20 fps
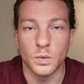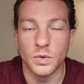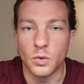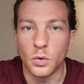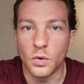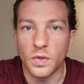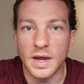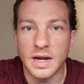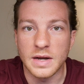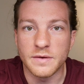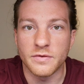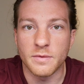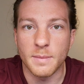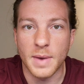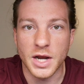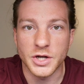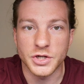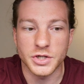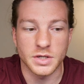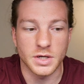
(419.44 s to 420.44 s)
With all that
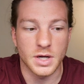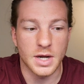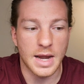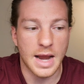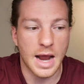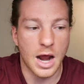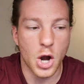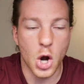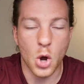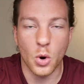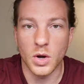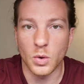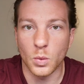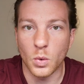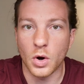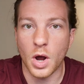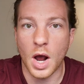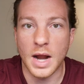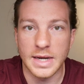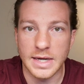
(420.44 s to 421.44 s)
information and now knowing
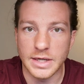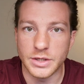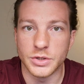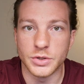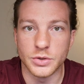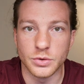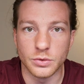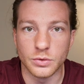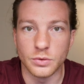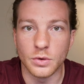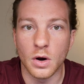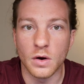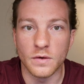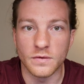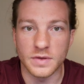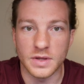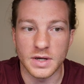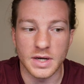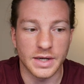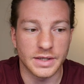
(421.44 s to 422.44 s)
what I need to do
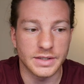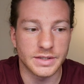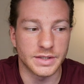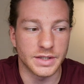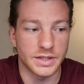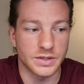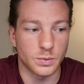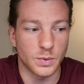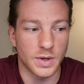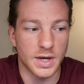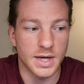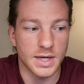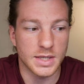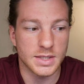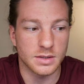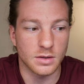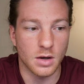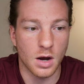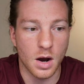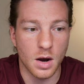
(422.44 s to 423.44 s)
over the next six
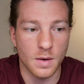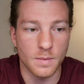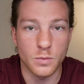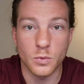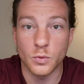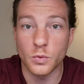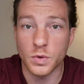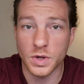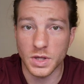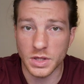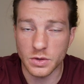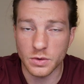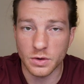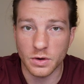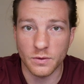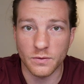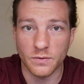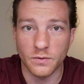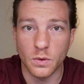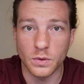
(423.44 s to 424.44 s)
weeks, I'm really
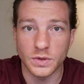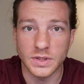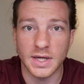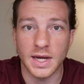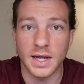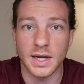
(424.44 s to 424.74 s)
looking forward to